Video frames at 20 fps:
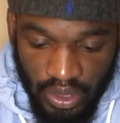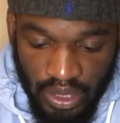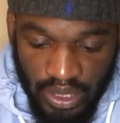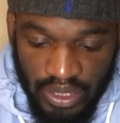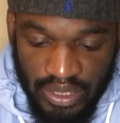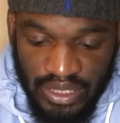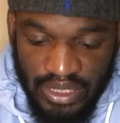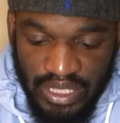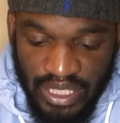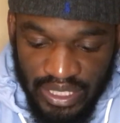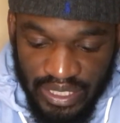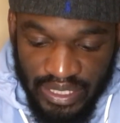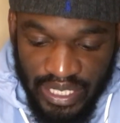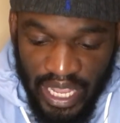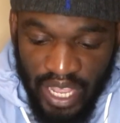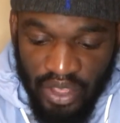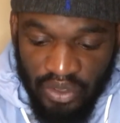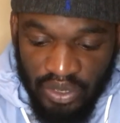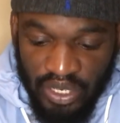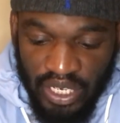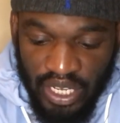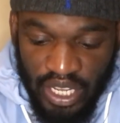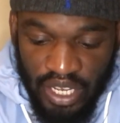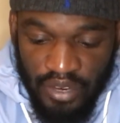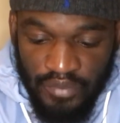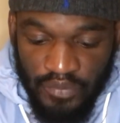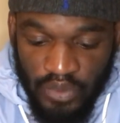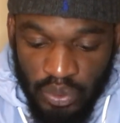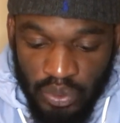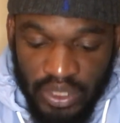sit down and
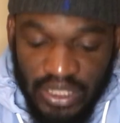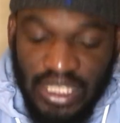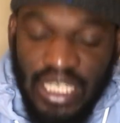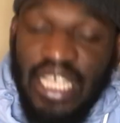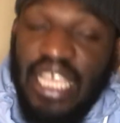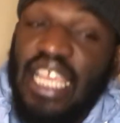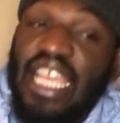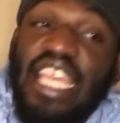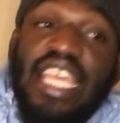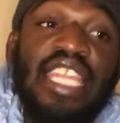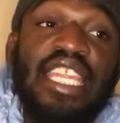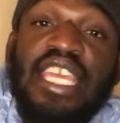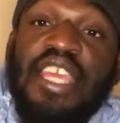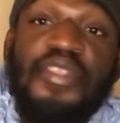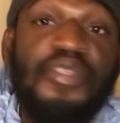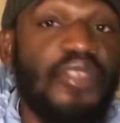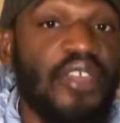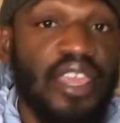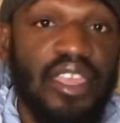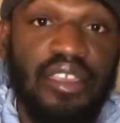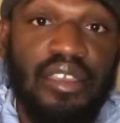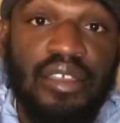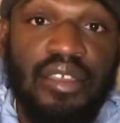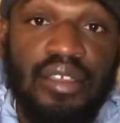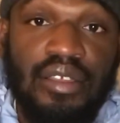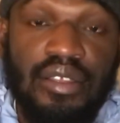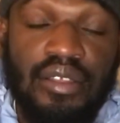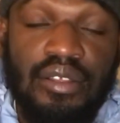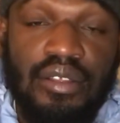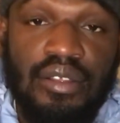interview and say anything
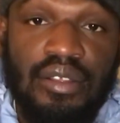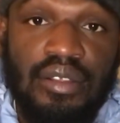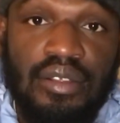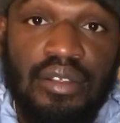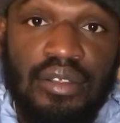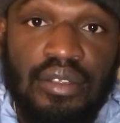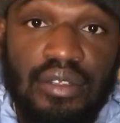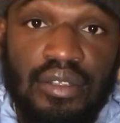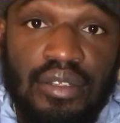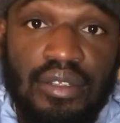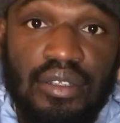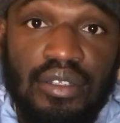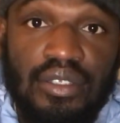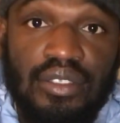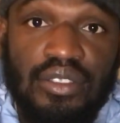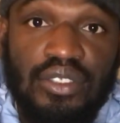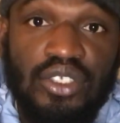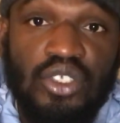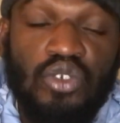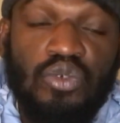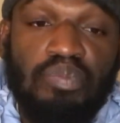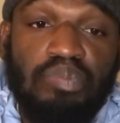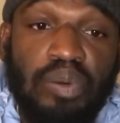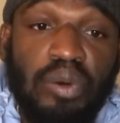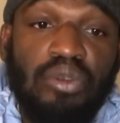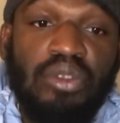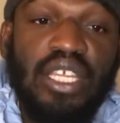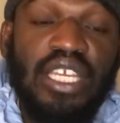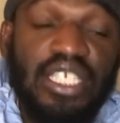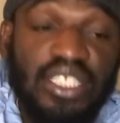to
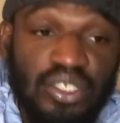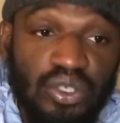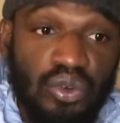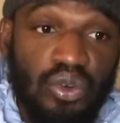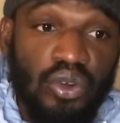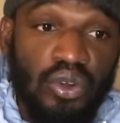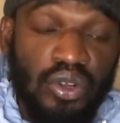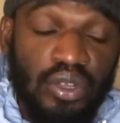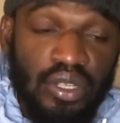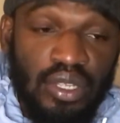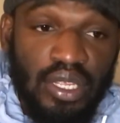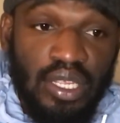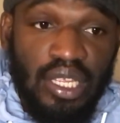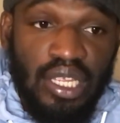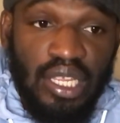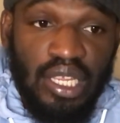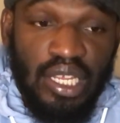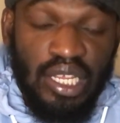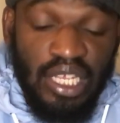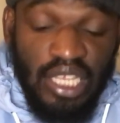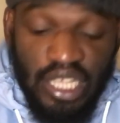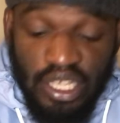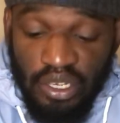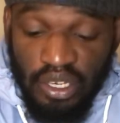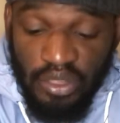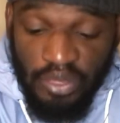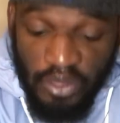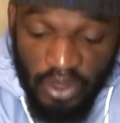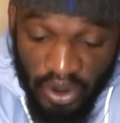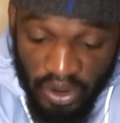police or legal
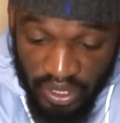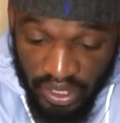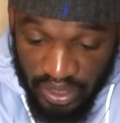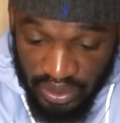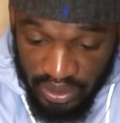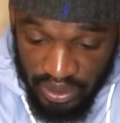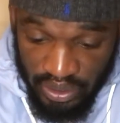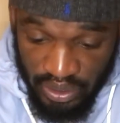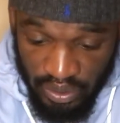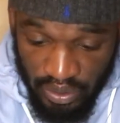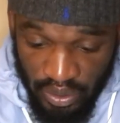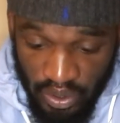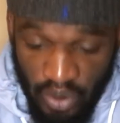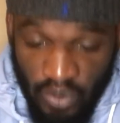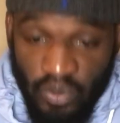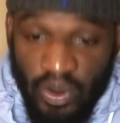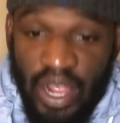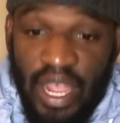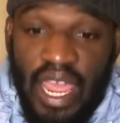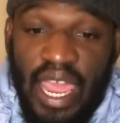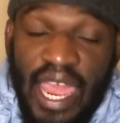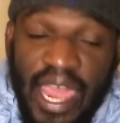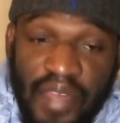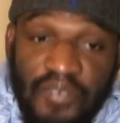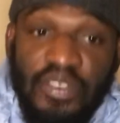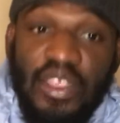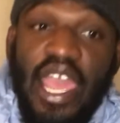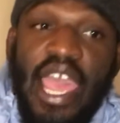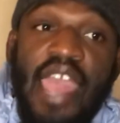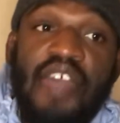authorities, right,
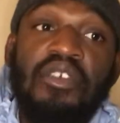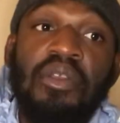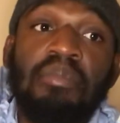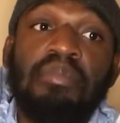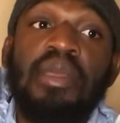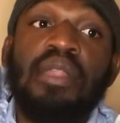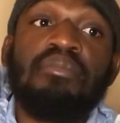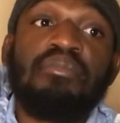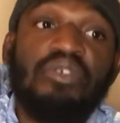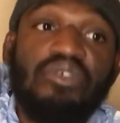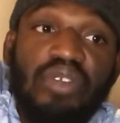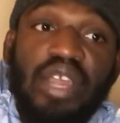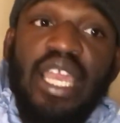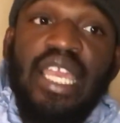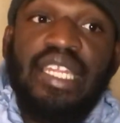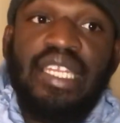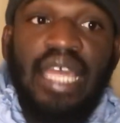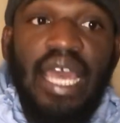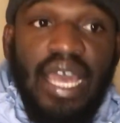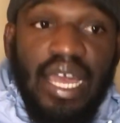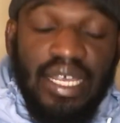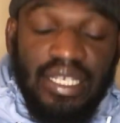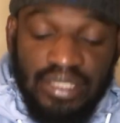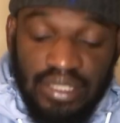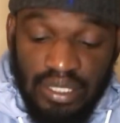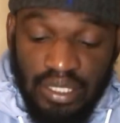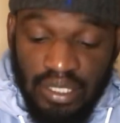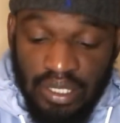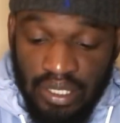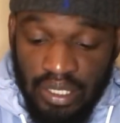after having been Mirandized
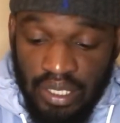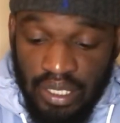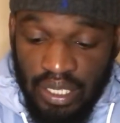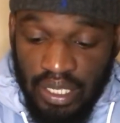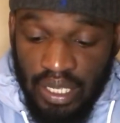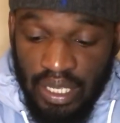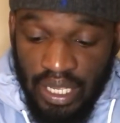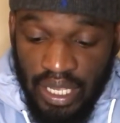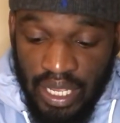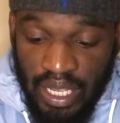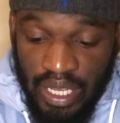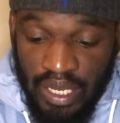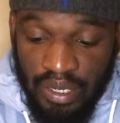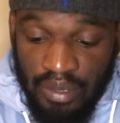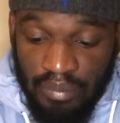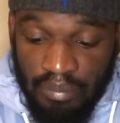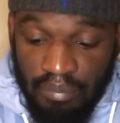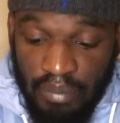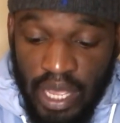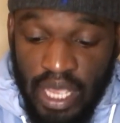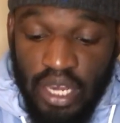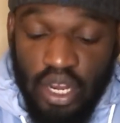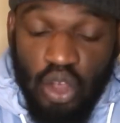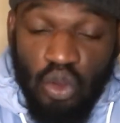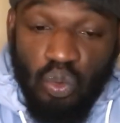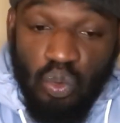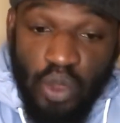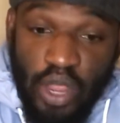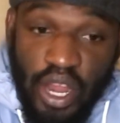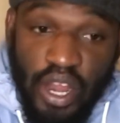and made
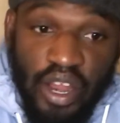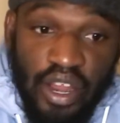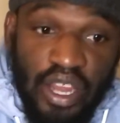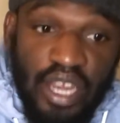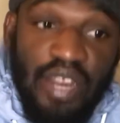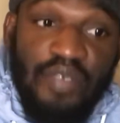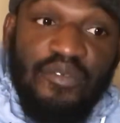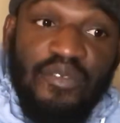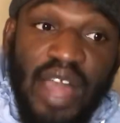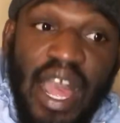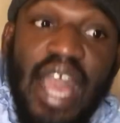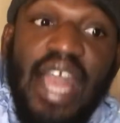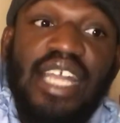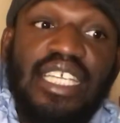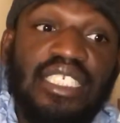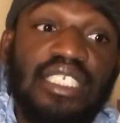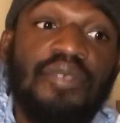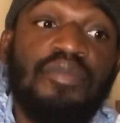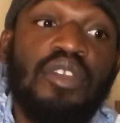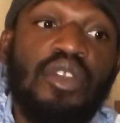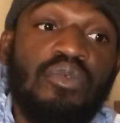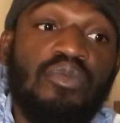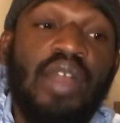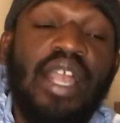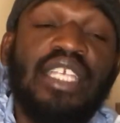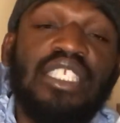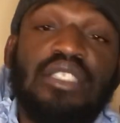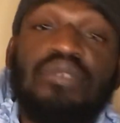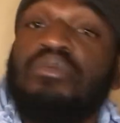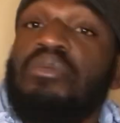aware and advised of your right
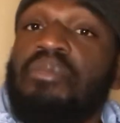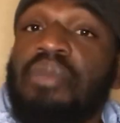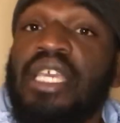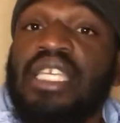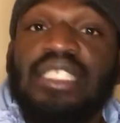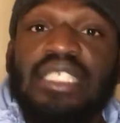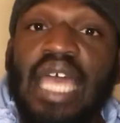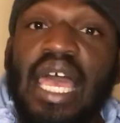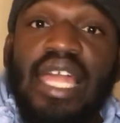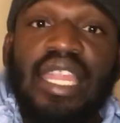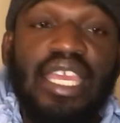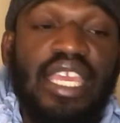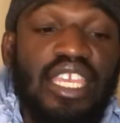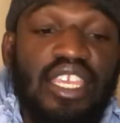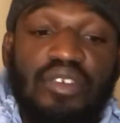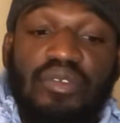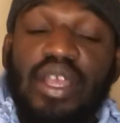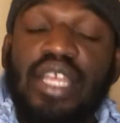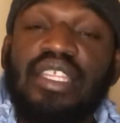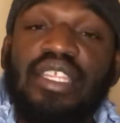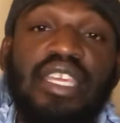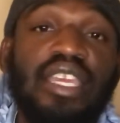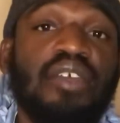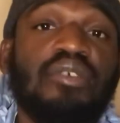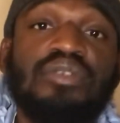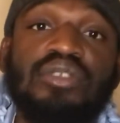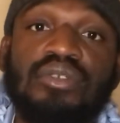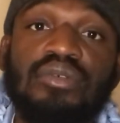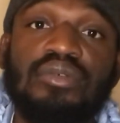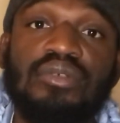to remain silent and your right to
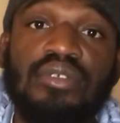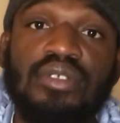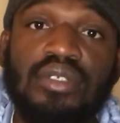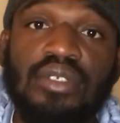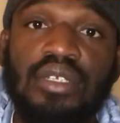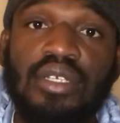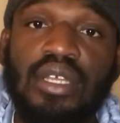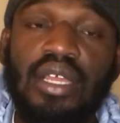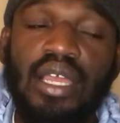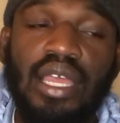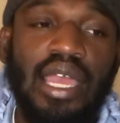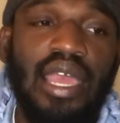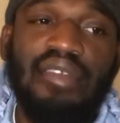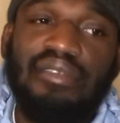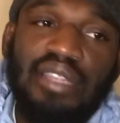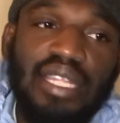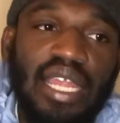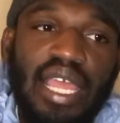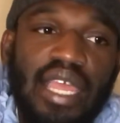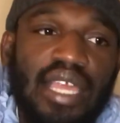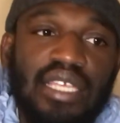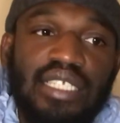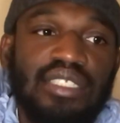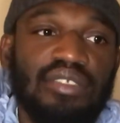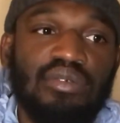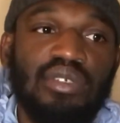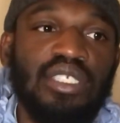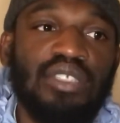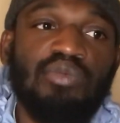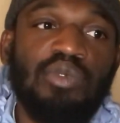counsel. After that,
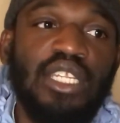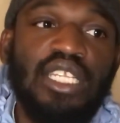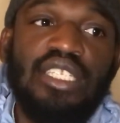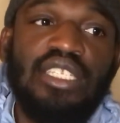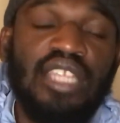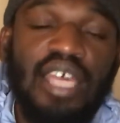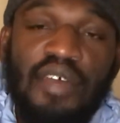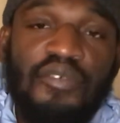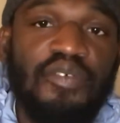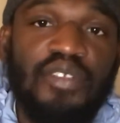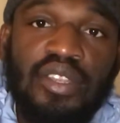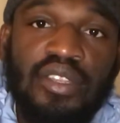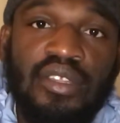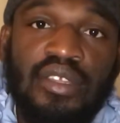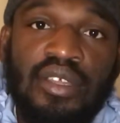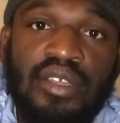it's really nothing.